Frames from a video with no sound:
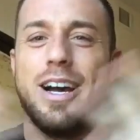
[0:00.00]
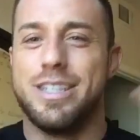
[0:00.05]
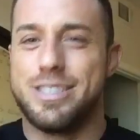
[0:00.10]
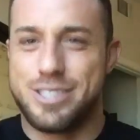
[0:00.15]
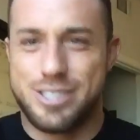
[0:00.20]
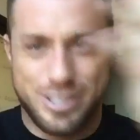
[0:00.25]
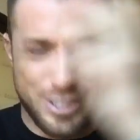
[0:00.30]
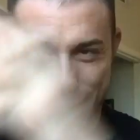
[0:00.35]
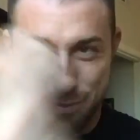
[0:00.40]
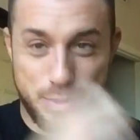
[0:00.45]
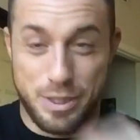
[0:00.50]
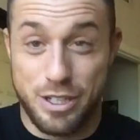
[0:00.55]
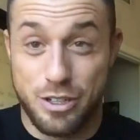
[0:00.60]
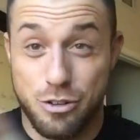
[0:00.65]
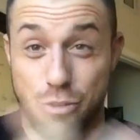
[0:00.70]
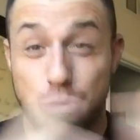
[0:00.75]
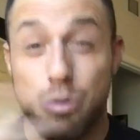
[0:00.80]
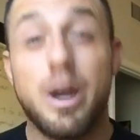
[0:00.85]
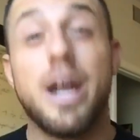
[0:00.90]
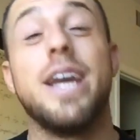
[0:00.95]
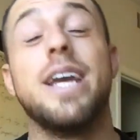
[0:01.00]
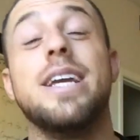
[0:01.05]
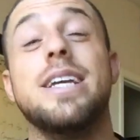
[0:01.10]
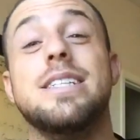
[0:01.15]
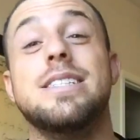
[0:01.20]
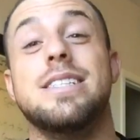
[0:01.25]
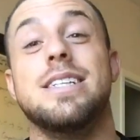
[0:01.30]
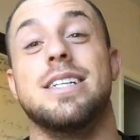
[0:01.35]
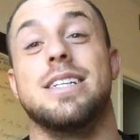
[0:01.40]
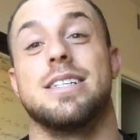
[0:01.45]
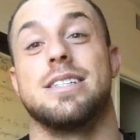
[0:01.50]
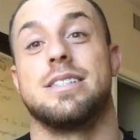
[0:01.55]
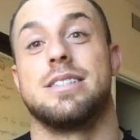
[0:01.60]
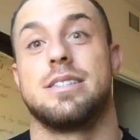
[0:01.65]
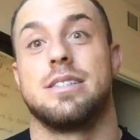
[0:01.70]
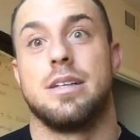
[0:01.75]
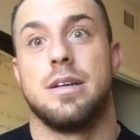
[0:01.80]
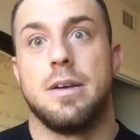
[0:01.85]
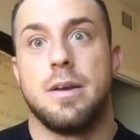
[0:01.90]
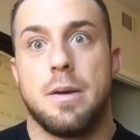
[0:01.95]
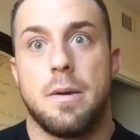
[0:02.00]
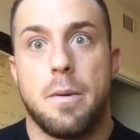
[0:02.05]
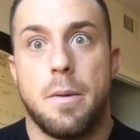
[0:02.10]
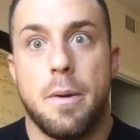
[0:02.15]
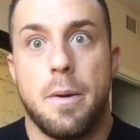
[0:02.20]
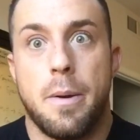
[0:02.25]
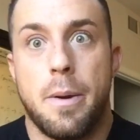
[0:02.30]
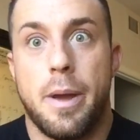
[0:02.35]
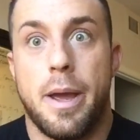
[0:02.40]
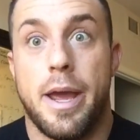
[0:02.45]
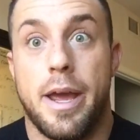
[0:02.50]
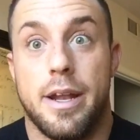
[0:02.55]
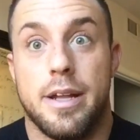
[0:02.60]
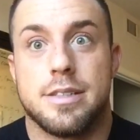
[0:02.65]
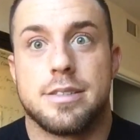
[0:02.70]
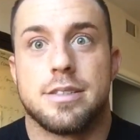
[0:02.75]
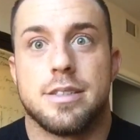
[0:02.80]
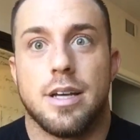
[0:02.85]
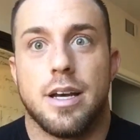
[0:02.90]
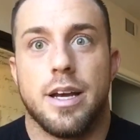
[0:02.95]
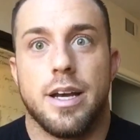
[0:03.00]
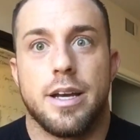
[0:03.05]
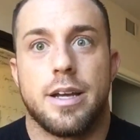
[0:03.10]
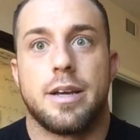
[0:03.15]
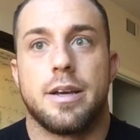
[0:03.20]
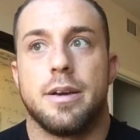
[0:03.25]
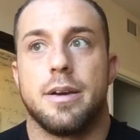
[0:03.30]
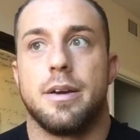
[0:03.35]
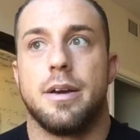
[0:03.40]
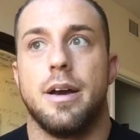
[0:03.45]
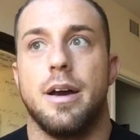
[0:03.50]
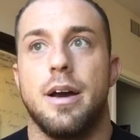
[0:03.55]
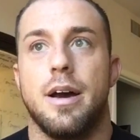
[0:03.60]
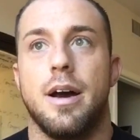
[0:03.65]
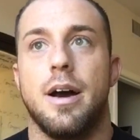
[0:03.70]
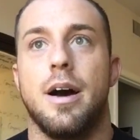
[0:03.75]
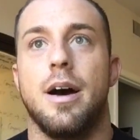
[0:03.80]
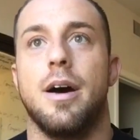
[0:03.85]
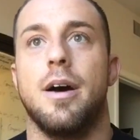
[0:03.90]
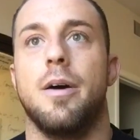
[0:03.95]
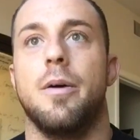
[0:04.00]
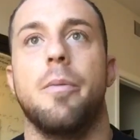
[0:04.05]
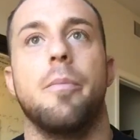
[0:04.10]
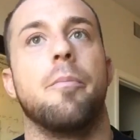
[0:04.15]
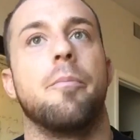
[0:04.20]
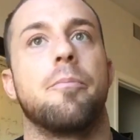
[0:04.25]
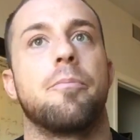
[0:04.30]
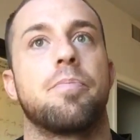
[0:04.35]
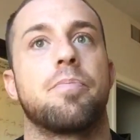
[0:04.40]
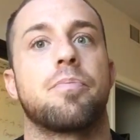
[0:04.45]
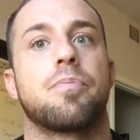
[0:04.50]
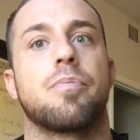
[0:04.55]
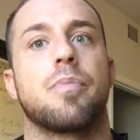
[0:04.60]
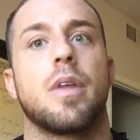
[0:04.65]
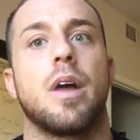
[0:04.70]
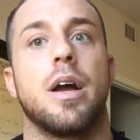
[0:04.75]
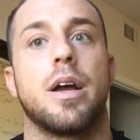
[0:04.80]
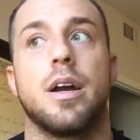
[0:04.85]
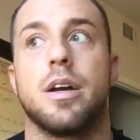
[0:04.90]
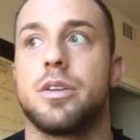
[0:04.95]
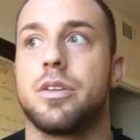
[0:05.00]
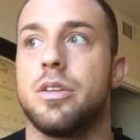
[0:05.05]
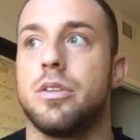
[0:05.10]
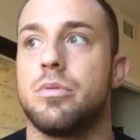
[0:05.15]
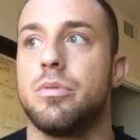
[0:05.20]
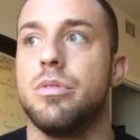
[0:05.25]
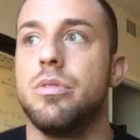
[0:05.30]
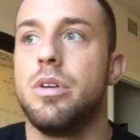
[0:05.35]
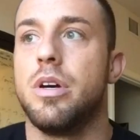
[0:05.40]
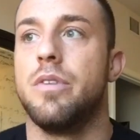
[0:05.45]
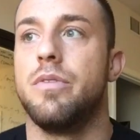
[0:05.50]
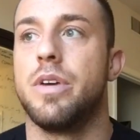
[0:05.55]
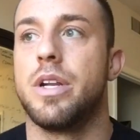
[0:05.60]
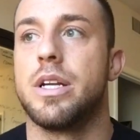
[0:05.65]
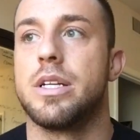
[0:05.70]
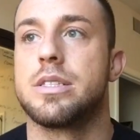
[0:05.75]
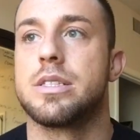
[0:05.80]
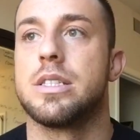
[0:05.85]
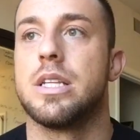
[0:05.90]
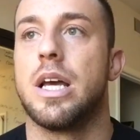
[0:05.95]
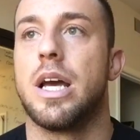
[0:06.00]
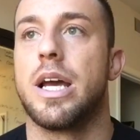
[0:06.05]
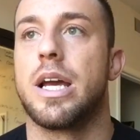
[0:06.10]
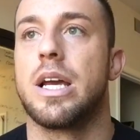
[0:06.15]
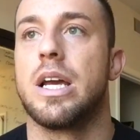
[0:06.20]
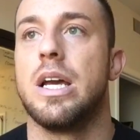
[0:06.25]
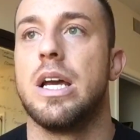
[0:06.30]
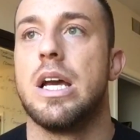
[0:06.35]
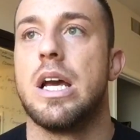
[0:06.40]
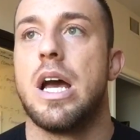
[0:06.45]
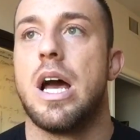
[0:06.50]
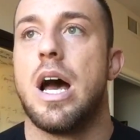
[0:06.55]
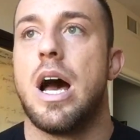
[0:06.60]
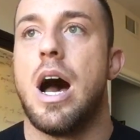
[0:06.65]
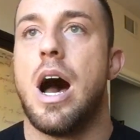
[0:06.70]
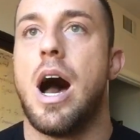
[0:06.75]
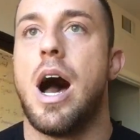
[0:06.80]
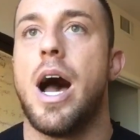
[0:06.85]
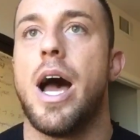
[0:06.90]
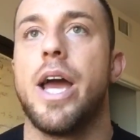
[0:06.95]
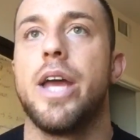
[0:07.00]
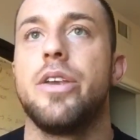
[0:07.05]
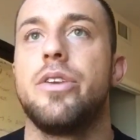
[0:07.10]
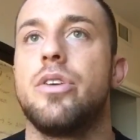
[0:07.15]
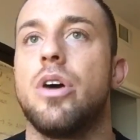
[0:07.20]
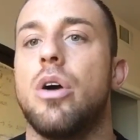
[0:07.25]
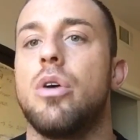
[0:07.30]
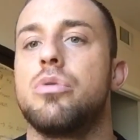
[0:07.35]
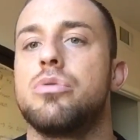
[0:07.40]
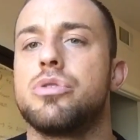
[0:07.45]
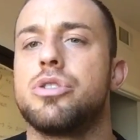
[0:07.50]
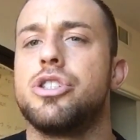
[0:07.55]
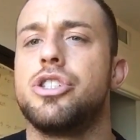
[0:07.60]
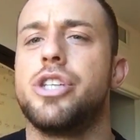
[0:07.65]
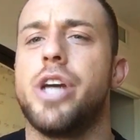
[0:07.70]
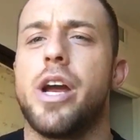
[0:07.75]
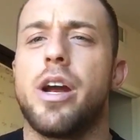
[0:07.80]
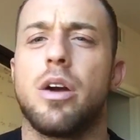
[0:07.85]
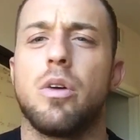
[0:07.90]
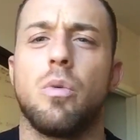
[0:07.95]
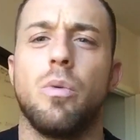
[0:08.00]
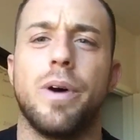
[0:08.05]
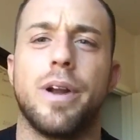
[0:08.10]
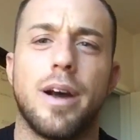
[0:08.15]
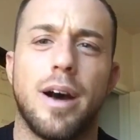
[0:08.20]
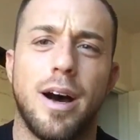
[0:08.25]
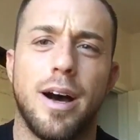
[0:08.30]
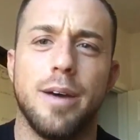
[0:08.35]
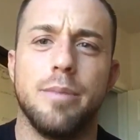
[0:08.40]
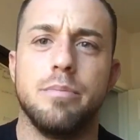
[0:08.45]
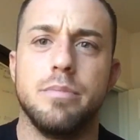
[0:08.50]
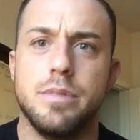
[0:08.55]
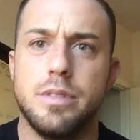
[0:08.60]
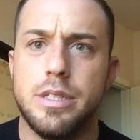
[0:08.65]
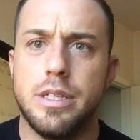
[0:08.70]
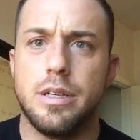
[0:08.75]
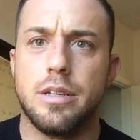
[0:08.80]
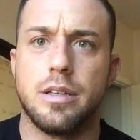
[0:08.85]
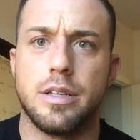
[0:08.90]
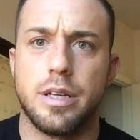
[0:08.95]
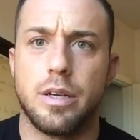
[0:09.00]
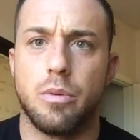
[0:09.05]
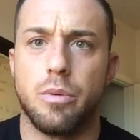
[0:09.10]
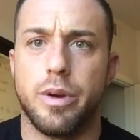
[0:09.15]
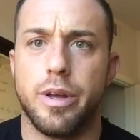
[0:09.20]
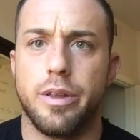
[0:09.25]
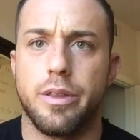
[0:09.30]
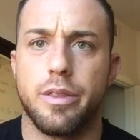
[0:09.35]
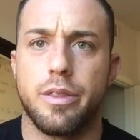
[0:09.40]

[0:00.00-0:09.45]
it's just been craziness. And it's like, I got to the root of it. It's like, I don't share what I'm dealing